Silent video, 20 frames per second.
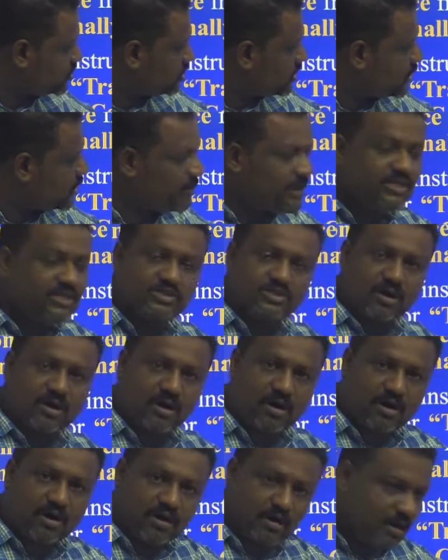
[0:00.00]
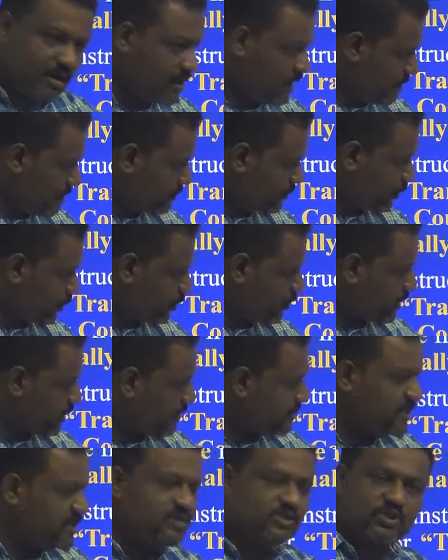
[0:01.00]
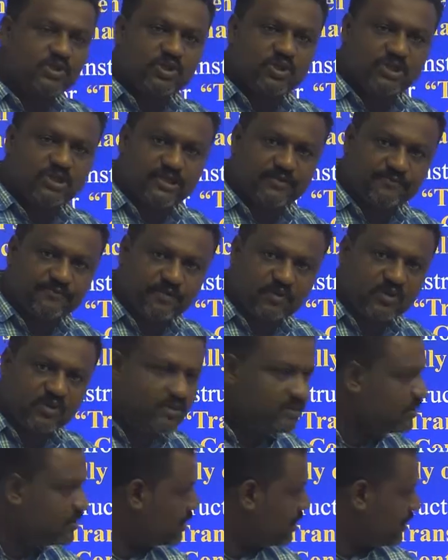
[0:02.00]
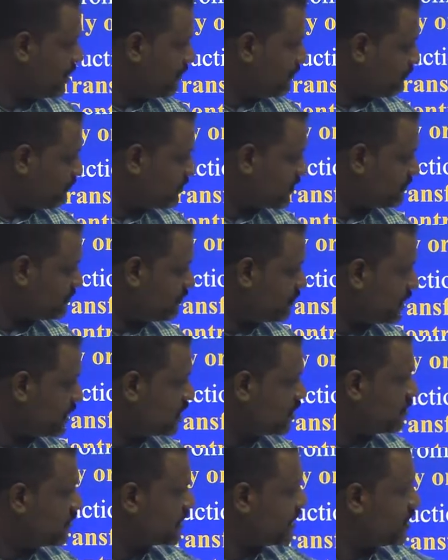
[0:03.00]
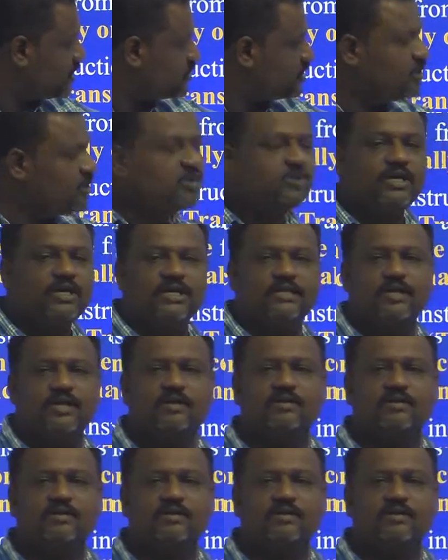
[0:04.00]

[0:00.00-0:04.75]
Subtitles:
sequence or program execution flow from one location to other